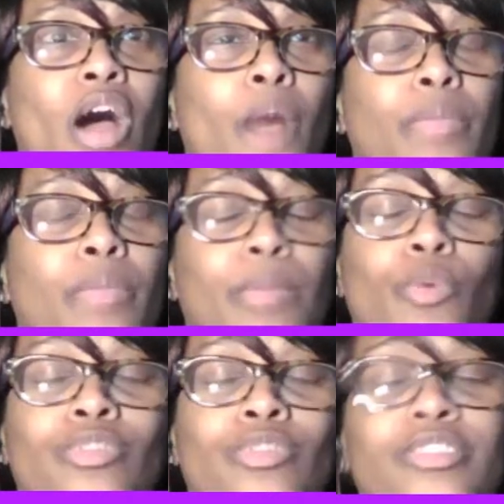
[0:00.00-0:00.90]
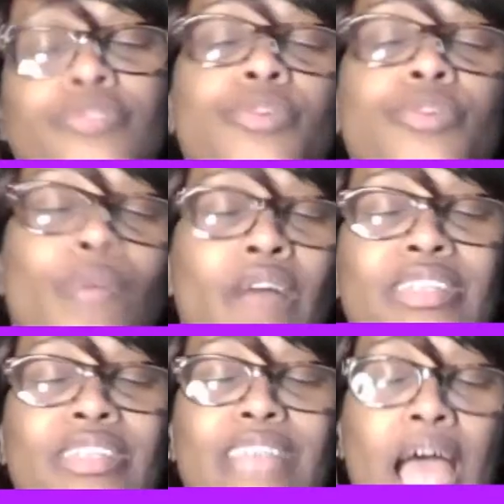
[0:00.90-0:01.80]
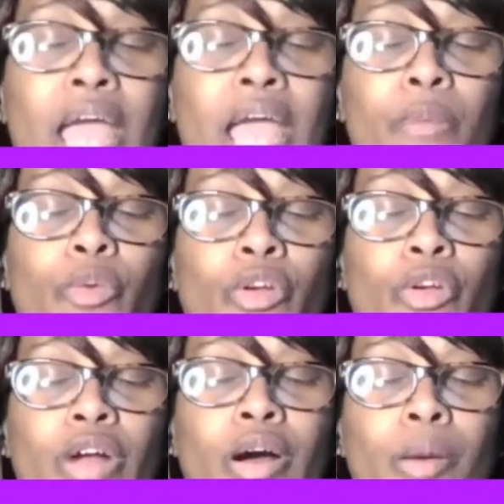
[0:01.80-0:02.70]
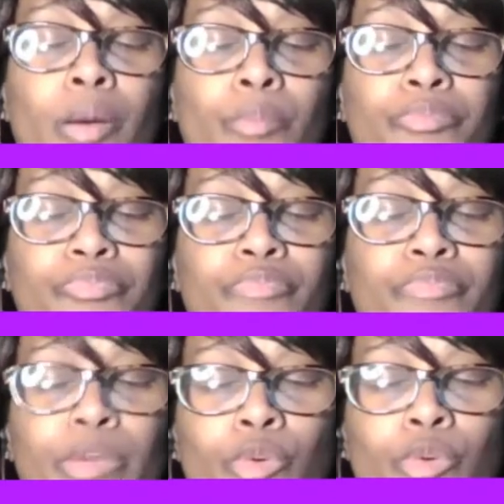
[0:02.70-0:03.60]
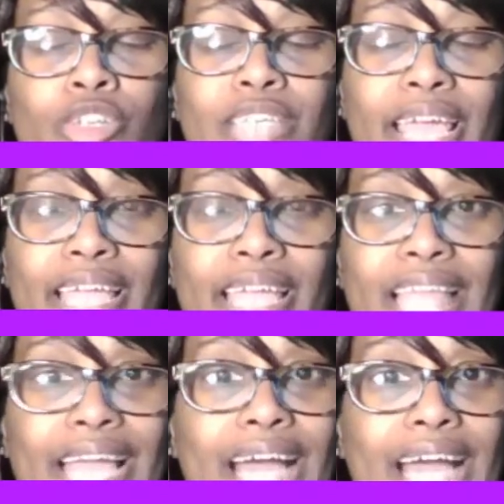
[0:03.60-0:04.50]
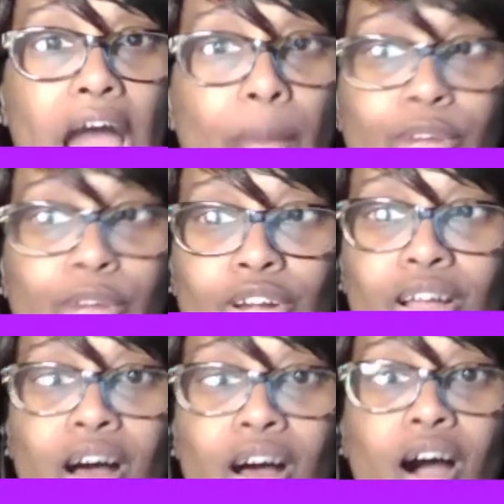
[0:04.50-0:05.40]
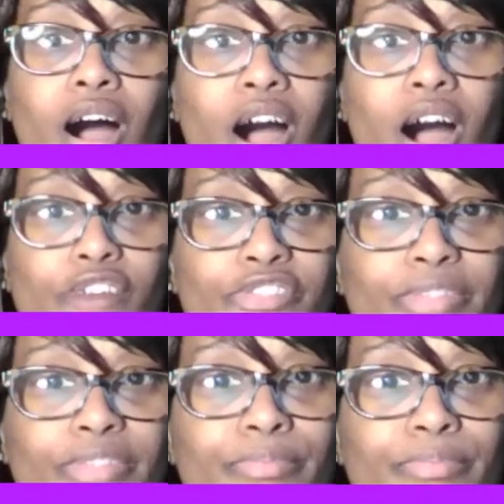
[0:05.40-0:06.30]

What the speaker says: this is around the time where people were taking like copper off